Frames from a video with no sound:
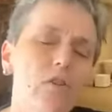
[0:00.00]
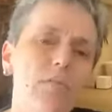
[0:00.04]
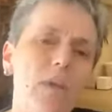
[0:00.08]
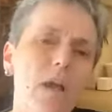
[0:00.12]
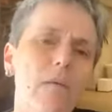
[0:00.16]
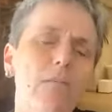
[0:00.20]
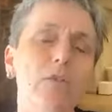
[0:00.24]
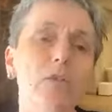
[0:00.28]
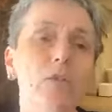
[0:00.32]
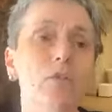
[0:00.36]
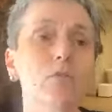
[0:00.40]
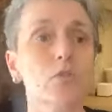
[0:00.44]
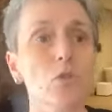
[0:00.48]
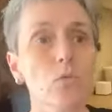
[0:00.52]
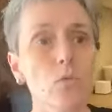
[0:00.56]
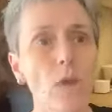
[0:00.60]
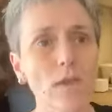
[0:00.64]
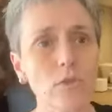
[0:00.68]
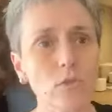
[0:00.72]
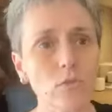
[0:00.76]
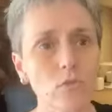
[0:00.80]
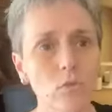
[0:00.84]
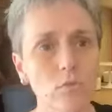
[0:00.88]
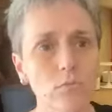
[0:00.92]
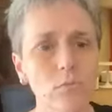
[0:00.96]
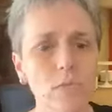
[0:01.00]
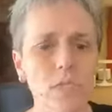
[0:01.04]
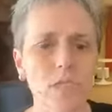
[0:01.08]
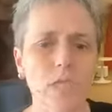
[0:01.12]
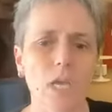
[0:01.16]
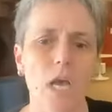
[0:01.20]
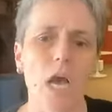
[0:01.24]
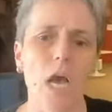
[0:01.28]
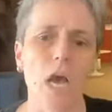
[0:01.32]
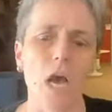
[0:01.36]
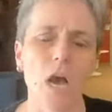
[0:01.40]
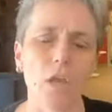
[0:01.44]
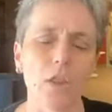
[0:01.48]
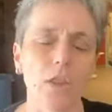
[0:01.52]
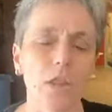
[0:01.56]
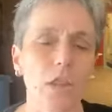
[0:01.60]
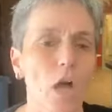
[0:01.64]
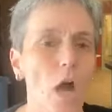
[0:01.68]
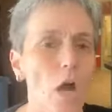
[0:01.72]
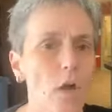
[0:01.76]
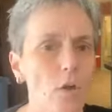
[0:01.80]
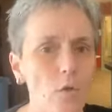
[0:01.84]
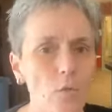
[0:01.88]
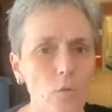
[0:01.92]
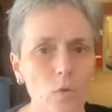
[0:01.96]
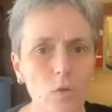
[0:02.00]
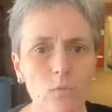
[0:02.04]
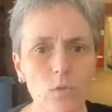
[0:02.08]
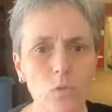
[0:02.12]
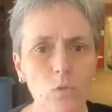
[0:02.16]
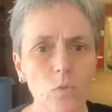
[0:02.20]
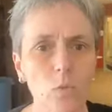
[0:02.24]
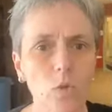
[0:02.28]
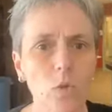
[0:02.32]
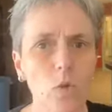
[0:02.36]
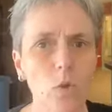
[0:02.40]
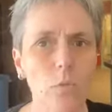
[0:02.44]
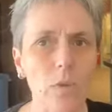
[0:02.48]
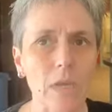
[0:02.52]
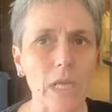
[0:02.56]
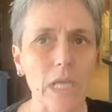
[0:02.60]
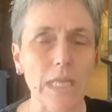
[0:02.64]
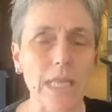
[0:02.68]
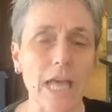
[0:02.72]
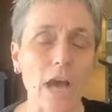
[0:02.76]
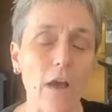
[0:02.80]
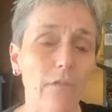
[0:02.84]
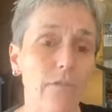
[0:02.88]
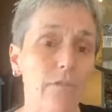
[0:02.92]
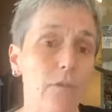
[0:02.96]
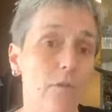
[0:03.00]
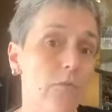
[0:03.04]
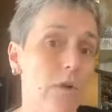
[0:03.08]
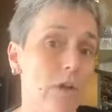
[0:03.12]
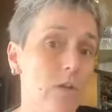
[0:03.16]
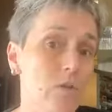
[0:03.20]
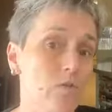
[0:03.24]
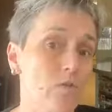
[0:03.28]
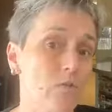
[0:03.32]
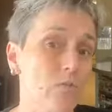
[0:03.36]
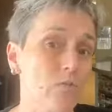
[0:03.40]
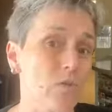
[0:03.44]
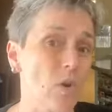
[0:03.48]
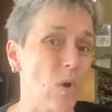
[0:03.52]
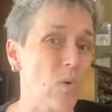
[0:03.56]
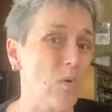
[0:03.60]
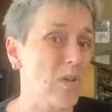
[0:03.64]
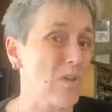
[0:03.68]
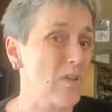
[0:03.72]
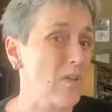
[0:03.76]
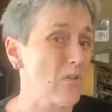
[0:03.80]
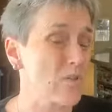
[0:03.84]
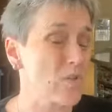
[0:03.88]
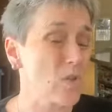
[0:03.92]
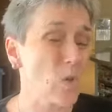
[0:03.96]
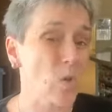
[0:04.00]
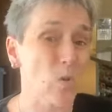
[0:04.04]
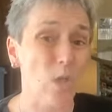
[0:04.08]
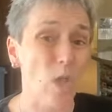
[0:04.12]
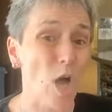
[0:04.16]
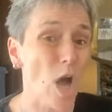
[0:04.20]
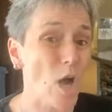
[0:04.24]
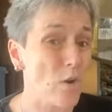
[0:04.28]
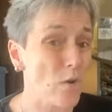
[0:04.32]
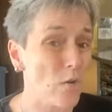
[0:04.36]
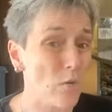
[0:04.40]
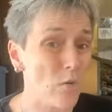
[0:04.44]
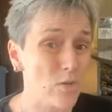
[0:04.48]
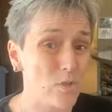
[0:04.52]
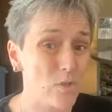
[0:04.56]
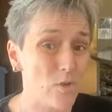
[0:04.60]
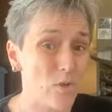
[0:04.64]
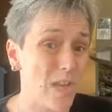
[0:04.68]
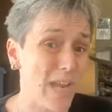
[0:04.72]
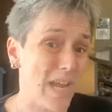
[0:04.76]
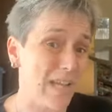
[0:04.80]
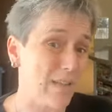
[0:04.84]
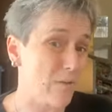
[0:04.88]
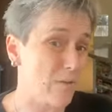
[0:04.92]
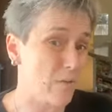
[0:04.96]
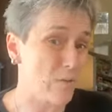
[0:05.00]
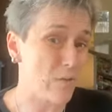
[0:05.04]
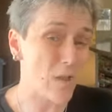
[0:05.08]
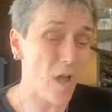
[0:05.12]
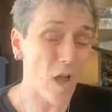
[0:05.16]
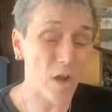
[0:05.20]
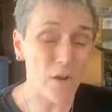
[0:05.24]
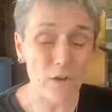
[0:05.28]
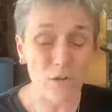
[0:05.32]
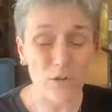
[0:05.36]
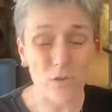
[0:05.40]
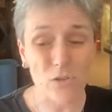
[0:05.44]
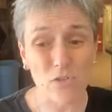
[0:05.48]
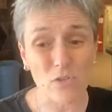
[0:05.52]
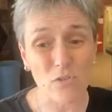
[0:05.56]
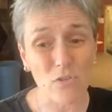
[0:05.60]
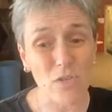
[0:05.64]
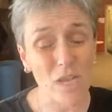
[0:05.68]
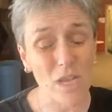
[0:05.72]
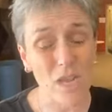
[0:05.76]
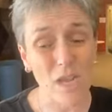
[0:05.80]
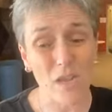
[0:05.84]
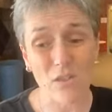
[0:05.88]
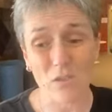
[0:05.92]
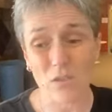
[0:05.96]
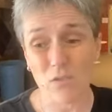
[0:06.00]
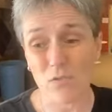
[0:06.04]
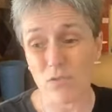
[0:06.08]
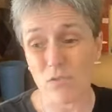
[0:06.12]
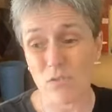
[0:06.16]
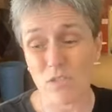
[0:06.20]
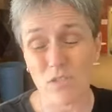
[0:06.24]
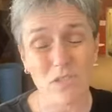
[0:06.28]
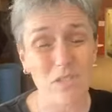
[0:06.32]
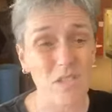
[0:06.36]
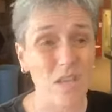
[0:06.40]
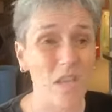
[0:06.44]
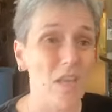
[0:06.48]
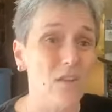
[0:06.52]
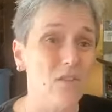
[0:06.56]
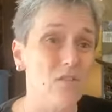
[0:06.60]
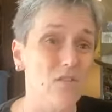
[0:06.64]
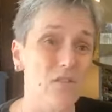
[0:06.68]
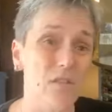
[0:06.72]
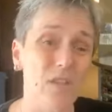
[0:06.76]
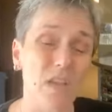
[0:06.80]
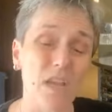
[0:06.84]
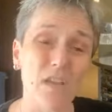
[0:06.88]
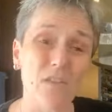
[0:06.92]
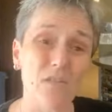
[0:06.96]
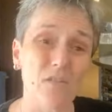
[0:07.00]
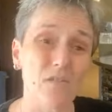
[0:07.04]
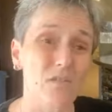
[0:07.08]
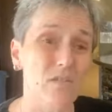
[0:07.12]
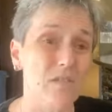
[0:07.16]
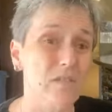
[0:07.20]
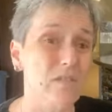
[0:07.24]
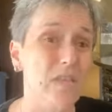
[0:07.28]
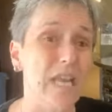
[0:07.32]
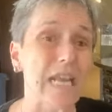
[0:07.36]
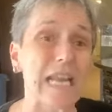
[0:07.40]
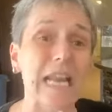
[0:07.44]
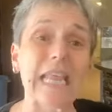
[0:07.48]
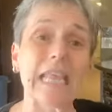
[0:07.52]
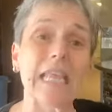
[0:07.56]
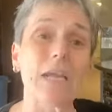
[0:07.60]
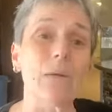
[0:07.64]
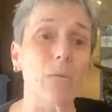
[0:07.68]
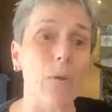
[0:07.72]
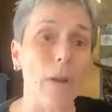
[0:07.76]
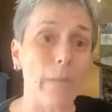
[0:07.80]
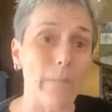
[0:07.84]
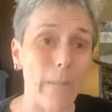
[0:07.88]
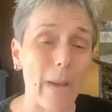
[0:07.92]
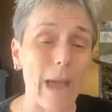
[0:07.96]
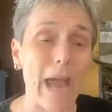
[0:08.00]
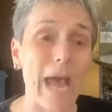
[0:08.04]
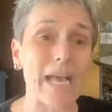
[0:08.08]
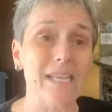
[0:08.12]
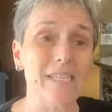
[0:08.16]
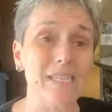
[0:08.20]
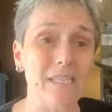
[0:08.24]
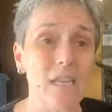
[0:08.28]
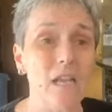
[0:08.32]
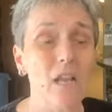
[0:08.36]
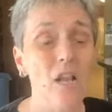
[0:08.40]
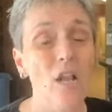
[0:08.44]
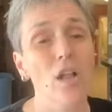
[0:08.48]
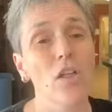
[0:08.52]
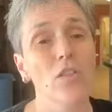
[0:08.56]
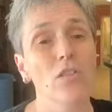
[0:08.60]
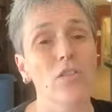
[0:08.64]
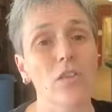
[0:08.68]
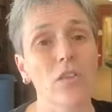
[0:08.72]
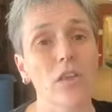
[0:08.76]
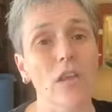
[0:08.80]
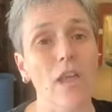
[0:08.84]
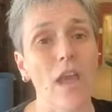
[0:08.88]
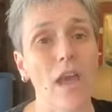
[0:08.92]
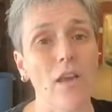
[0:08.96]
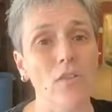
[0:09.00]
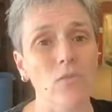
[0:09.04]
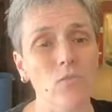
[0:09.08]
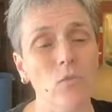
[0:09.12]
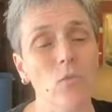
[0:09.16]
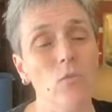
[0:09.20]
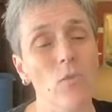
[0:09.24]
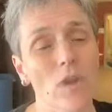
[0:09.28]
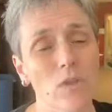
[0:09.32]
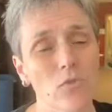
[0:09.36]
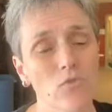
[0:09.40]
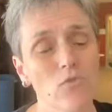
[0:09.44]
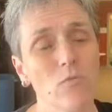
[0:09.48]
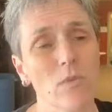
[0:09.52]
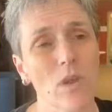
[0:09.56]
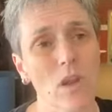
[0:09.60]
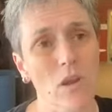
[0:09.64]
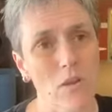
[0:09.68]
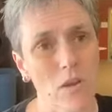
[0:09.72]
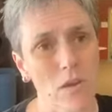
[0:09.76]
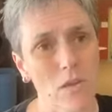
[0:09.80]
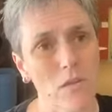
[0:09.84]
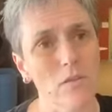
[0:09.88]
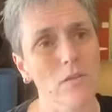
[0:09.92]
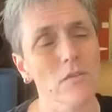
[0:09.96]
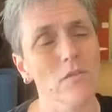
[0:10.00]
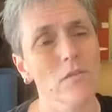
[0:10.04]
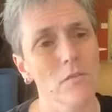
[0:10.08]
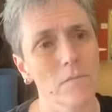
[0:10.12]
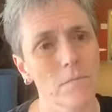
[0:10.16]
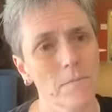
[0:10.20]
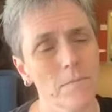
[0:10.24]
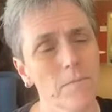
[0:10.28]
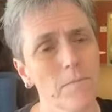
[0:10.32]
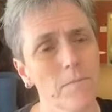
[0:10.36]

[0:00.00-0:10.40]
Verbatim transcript: You'll be able to use the restrooms. Uh, the locker rooms will be allowed for restrooms only. There's no lockers. You can't use lockers. You can't use the sinks. You can't use anything past the actual restroom areas.